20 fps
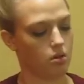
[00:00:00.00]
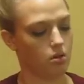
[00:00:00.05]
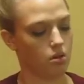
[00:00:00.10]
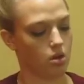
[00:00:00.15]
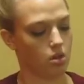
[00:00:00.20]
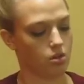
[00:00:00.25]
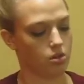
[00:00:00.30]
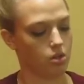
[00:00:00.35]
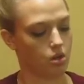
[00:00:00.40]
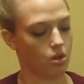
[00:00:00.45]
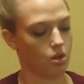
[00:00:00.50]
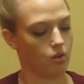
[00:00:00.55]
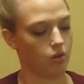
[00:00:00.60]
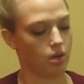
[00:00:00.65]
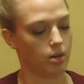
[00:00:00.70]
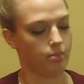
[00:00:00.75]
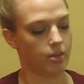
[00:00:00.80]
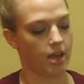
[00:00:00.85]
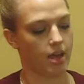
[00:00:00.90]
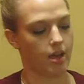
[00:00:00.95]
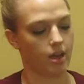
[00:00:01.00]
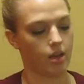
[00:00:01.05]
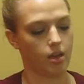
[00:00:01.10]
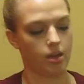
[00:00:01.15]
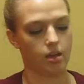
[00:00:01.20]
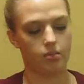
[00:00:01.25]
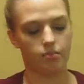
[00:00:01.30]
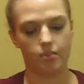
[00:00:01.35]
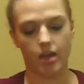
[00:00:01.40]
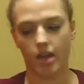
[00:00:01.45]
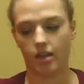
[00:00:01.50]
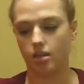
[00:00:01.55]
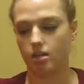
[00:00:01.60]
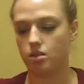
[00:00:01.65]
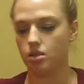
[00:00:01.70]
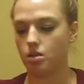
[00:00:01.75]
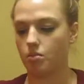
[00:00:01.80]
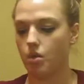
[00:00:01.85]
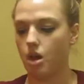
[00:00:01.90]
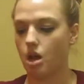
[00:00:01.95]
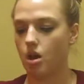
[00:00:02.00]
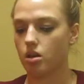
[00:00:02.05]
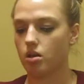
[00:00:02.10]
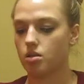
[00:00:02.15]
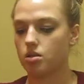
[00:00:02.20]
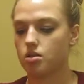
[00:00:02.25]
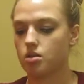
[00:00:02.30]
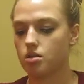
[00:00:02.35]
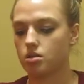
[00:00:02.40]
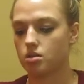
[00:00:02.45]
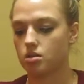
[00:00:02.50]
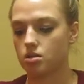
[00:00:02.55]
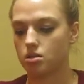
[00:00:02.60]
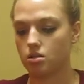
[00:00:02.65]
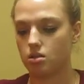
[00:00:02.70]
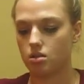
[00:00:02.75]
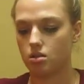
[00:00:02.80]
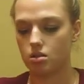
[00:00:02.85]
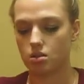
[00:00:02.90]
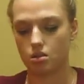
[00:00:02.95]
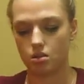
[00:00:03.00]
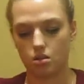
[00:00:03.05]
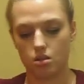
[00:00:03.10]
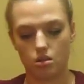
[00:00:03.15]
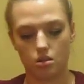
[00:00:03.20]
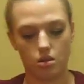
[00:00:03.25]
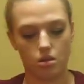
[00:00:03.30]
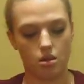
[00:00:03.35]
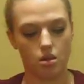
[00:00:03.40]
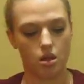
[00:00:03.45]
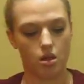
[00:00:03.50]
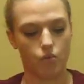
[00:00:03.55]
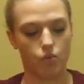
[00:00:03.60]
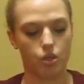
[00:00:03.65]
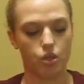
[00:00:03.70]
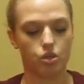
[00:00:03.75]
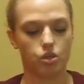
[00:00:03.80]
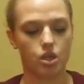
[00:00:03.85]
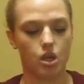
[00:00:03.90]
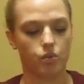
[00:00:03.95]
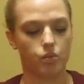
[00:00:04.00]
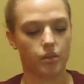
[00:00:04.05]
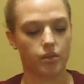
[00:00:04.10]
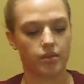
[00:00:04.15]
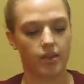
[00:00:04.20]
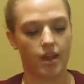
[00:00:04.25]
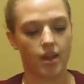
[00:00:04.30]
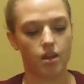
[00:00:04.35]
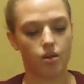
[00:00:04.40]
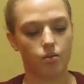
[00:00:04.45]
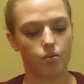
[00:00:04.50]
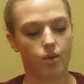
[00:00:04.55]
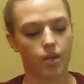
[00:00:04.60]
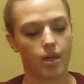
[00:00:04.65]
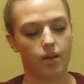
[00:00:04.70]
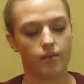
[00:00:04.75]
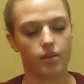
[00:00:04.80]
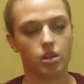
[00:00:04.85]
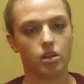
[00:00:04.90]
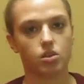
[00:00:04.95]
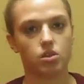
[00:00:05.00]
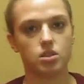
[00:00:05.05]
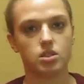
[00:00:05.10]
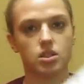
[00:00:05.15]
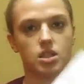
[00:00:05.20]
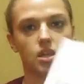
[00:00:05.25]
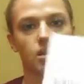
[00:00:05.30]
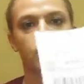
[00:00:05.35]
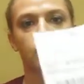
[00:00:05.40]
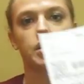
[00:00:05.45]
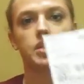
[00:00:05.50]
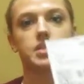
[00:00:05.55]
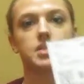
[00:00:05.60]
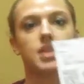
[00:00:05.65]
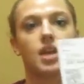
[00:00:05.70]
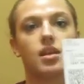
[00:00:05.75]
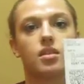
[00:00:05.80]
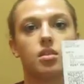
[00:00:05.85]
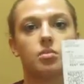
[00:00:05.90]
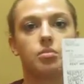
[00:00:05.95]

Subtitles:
also go in a bag and back into the box. And when you're done with that, we have a little sticker inside the